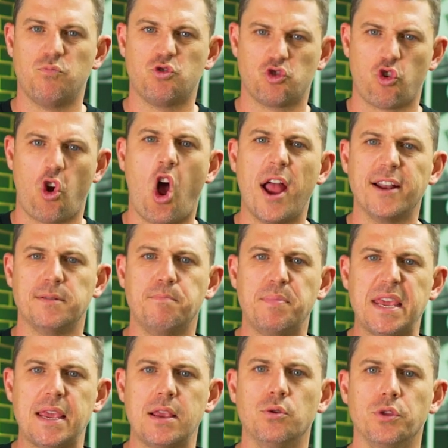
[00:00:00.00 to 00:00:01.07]
try to
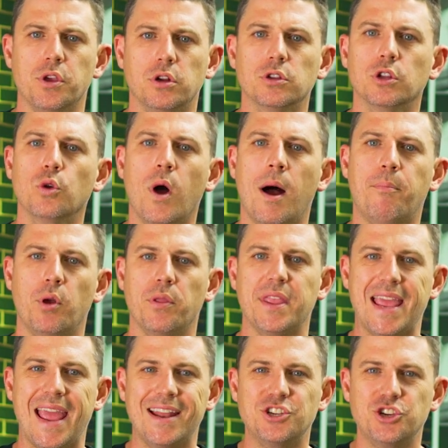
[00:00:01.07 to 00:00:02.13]
peel the glue up on
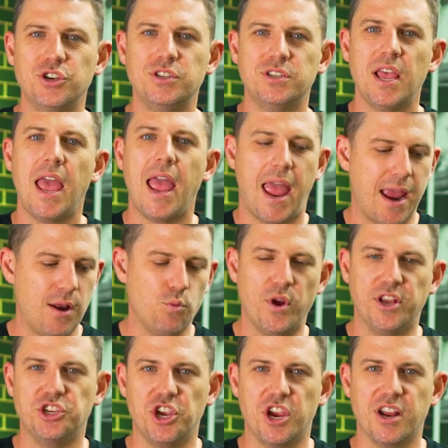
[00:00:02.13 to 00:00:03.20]
the edges in
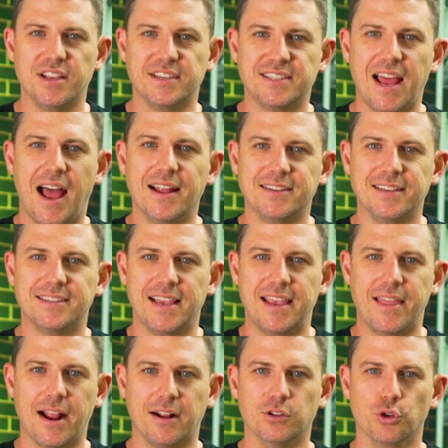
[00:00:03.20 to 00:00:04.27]
which you're going to start to see
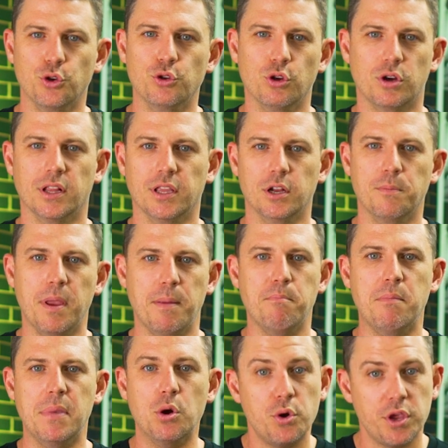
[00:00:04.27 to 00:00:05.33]
that glue look a little bit
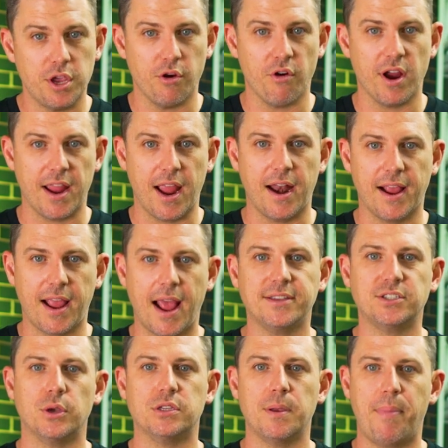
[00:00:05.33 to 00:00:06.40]
milkier again okay
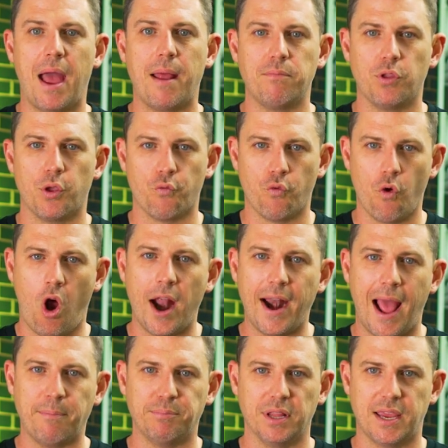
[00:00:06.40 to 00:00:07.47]
so it's about the right
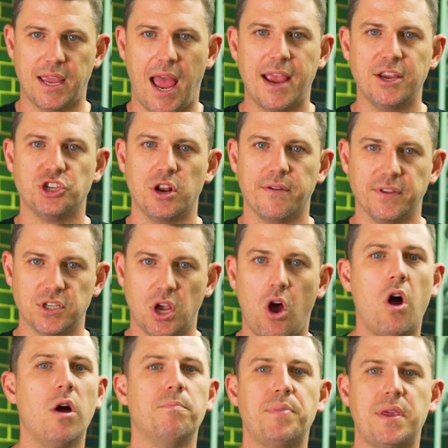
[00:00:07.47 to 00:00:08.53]
application if it's
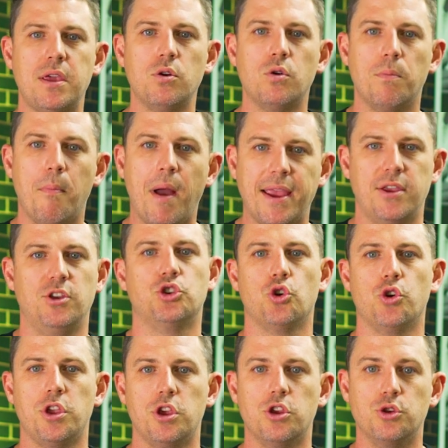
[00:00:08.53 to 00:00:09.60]
hot peel making
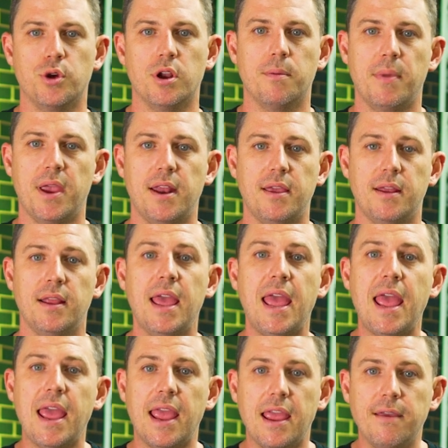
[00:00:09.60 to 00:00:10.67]
sure that you're doing immediate
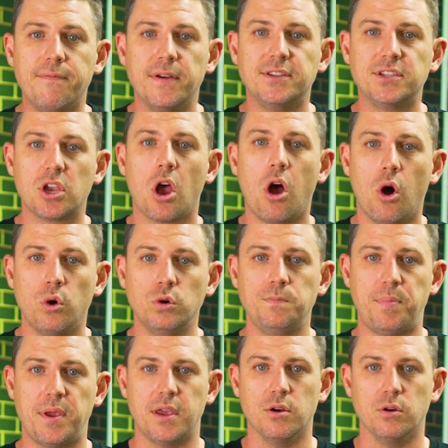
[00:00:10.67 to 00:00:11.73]
if it's
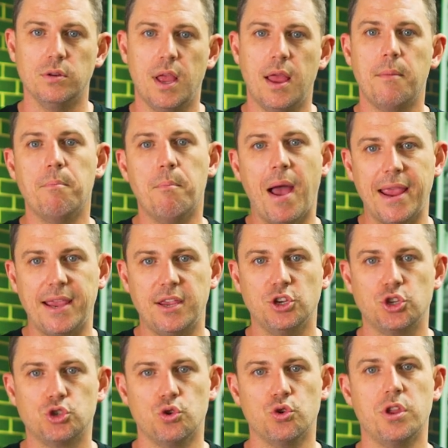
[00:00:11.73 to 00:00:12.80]
cold peel making
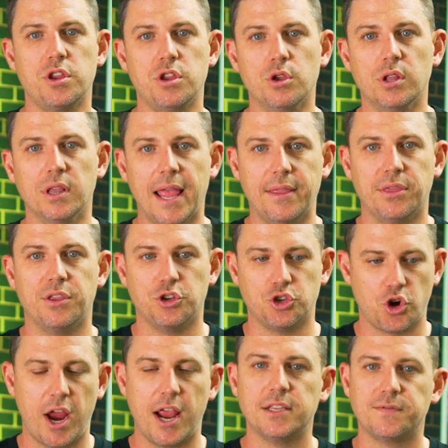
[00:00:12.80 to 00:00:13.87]
sure that you let the
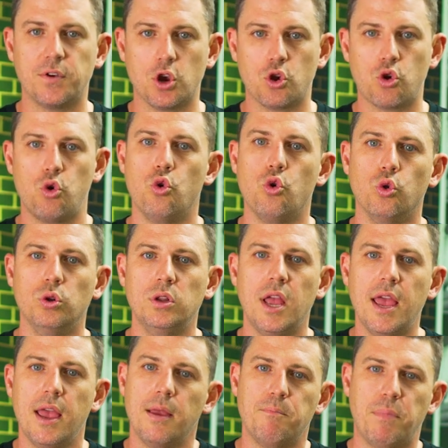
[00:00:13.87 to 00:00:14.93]
transfer cool
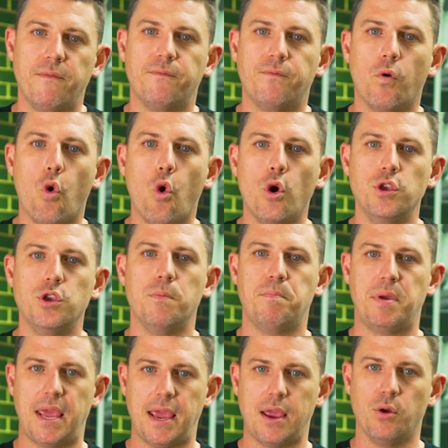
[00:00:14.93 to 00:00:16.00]
before you
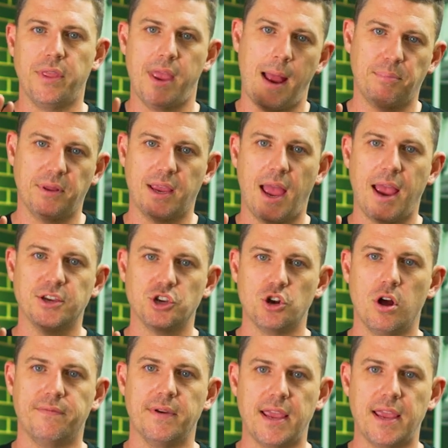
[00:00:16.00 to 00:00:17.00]
peel the application off.